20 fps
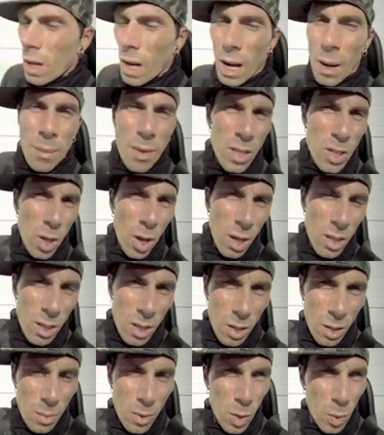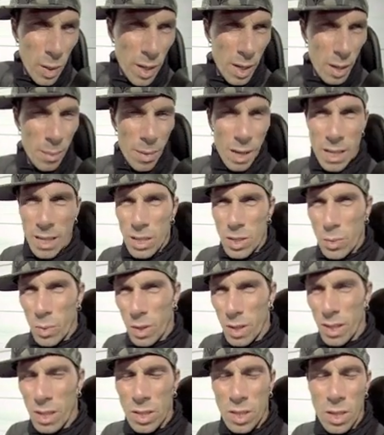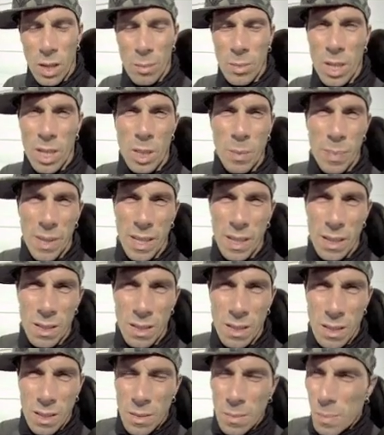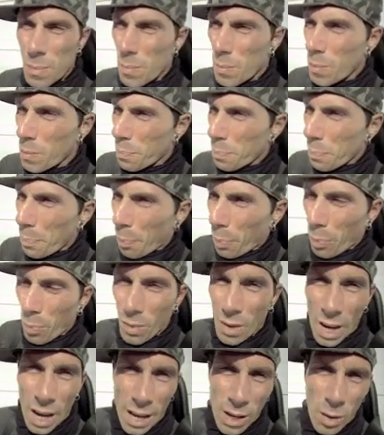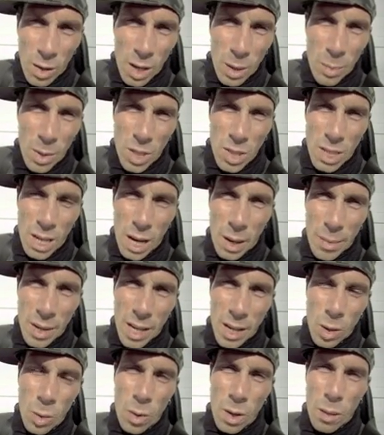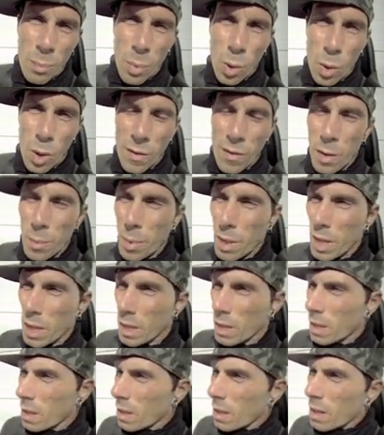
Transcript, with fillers: I'm going to talk a little quick about each one of these subjects because I don't have much time and I don't want to bore everybody.